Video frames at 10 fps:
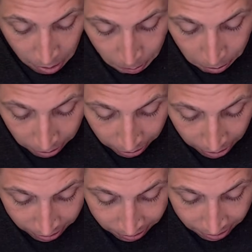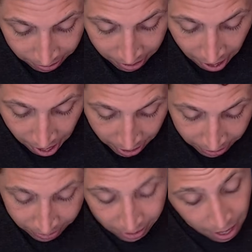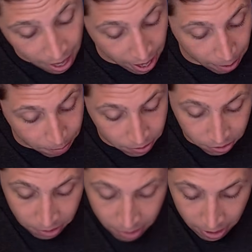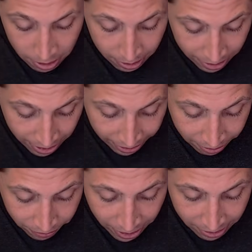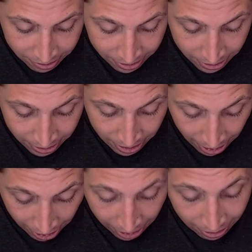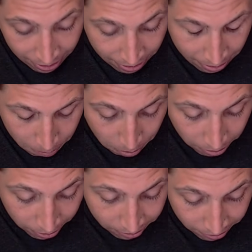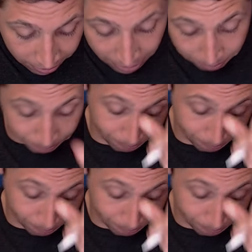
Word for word: plus nine times negative eighteen a plus c.